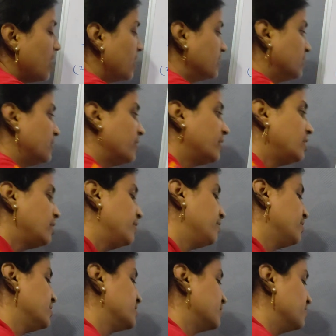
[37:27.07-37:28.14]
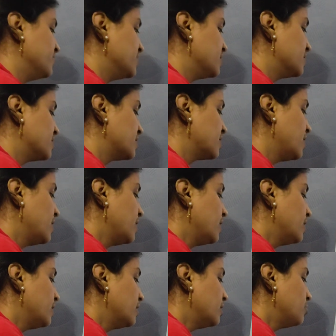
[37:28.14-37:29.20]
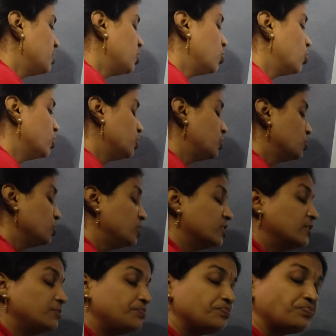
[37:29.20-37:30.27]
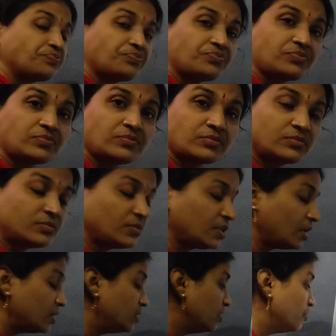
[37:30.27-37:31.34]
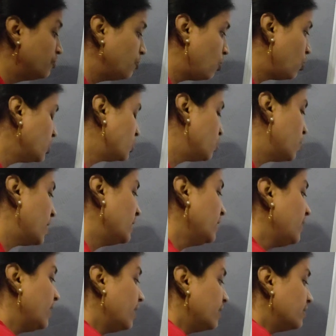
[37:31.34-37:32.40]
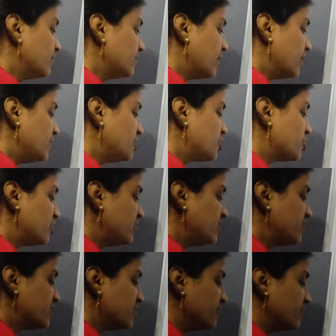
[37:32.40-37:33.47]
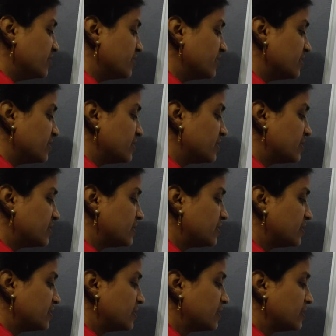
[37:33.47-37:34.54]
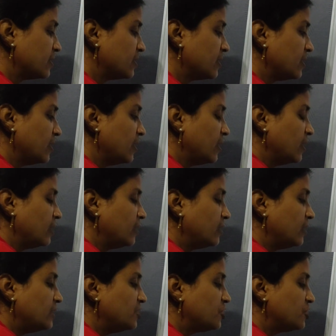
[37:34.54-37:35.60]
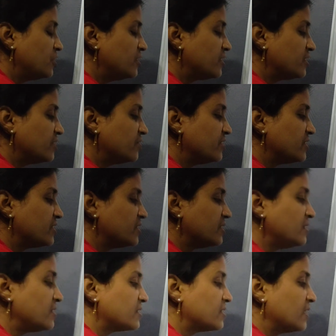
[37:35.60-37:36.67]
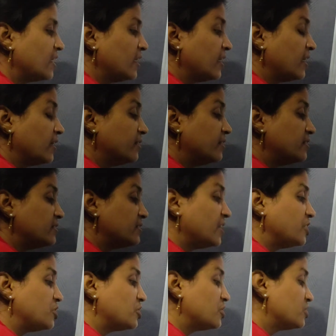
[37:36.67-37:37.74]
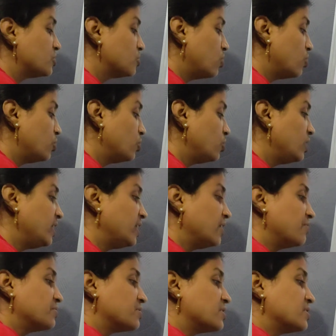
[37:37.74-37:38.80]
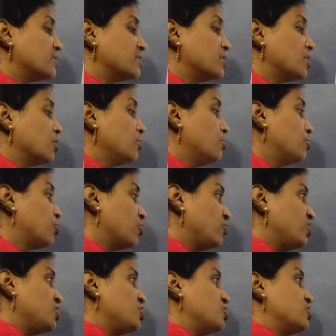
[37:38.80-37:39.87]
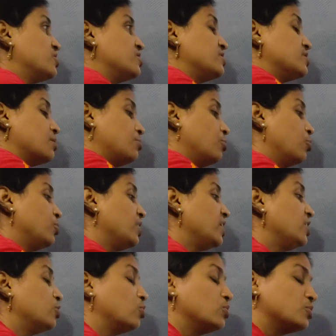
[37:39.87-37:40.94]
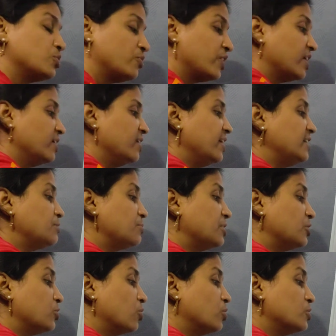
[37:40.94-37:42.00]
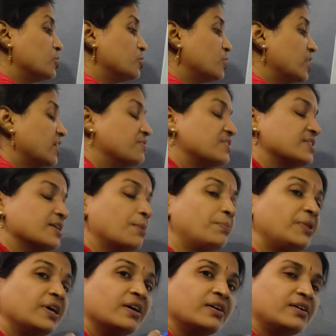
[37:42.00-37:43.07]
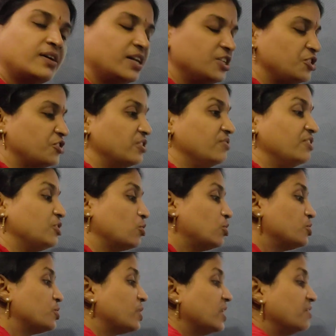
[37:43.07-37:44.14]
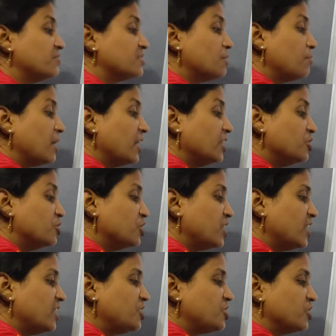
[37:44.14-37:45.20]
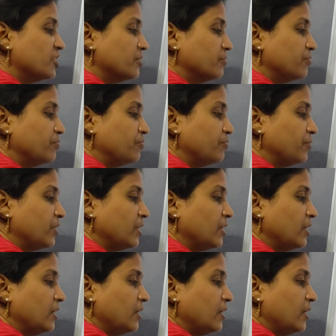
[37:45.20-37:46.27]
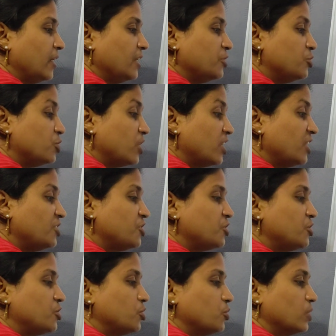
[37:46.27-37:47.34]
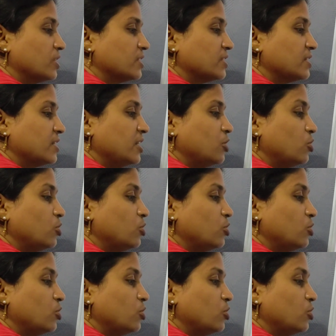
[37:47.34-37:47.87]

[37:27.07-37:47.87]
are the regulatory services. Coming on to the fourth one, cultural services. Cultural services, this nature is not only gives us provision, supporting, it also regulates, but it also gives some cultural, it also gives some education to us.